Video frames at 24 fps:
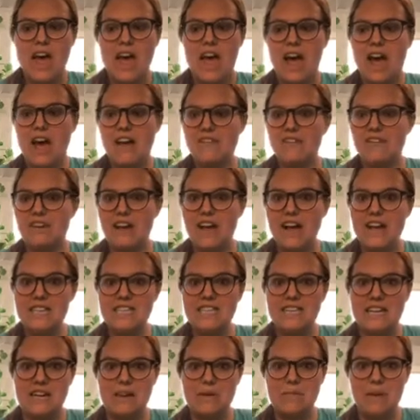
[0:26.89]
I forgot to
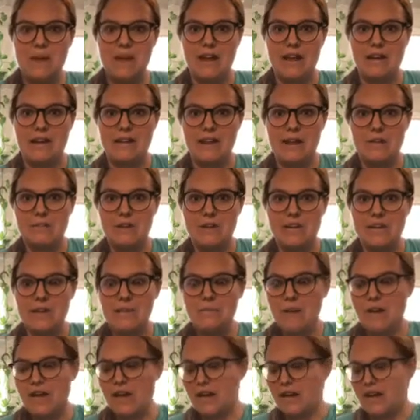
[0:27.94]
get a pan. Let me get a
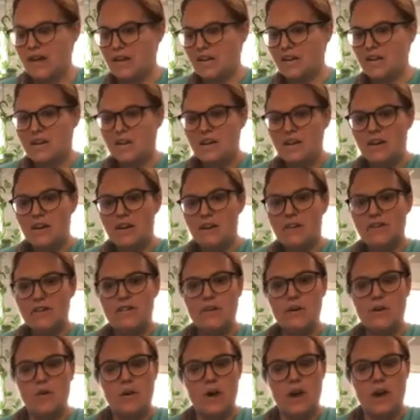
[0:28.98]
pan
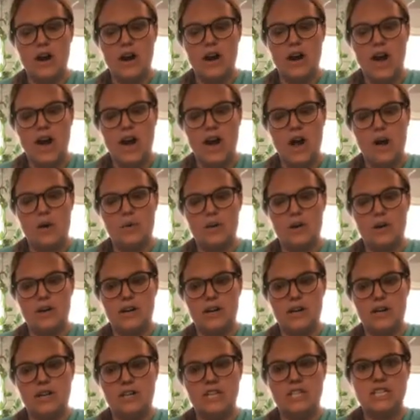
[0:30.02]
for
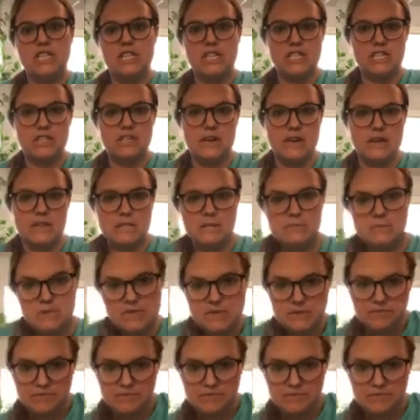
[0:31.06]
our cheese crisps.